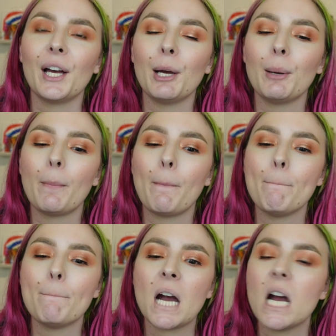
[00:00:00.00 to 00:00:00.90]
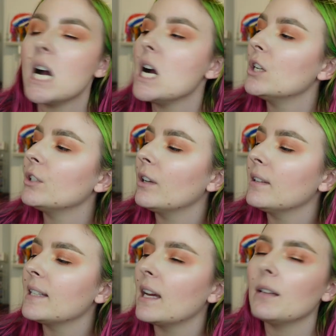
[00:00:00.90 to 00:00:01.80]
Um,
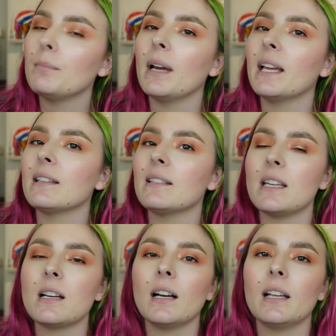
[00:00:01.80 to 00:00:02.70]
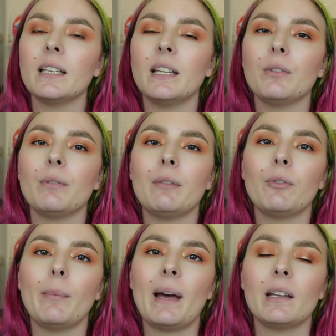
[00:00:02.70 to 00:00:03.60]
turns out my SD card needed
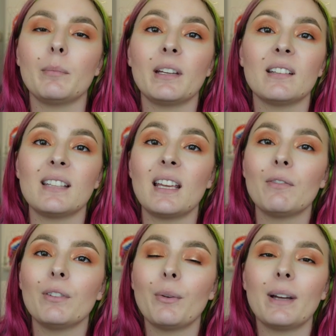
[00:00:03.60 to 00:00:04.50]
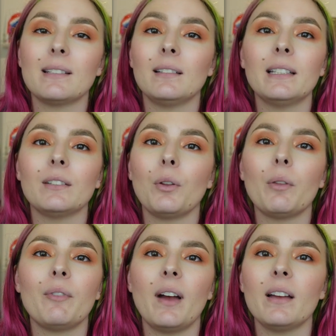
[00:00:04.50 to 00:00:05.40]
reformatting because even though I deleted all the
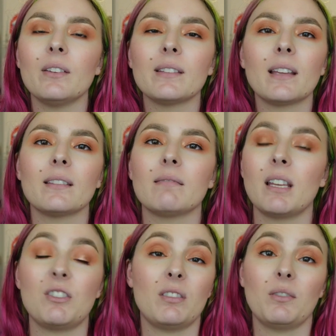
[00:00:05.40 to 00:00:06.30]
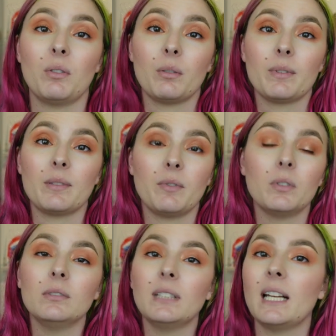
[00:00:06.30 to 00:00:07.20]
files, it, it just thought it was
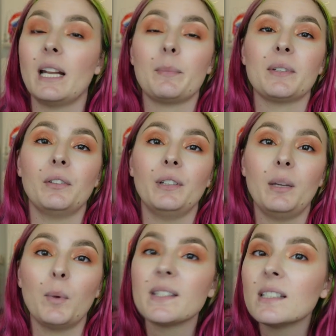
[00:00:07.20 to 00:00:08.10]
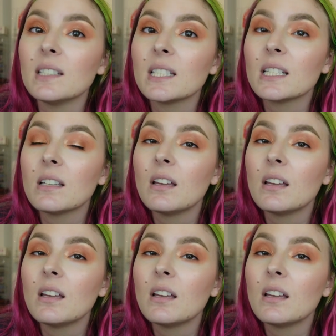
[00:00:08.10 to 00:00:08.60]
full and it absolutely wasn't.